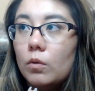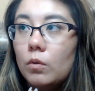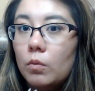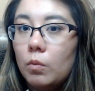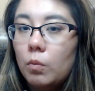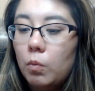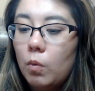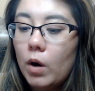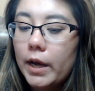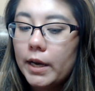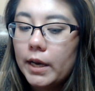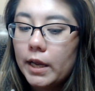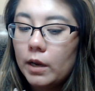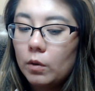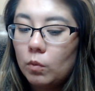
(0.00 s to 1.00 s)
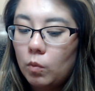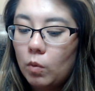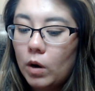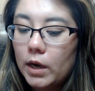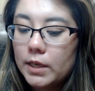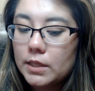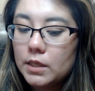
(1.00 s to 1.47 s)
what it
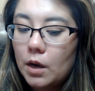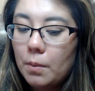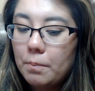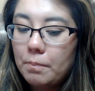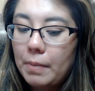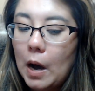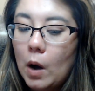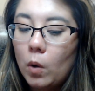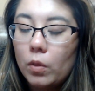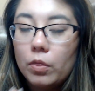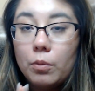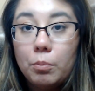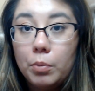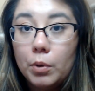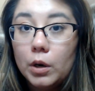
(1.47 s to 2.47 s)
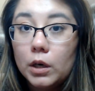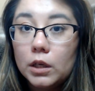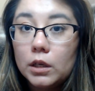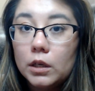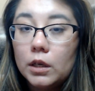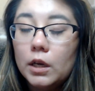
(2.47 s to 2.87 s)
was about the book,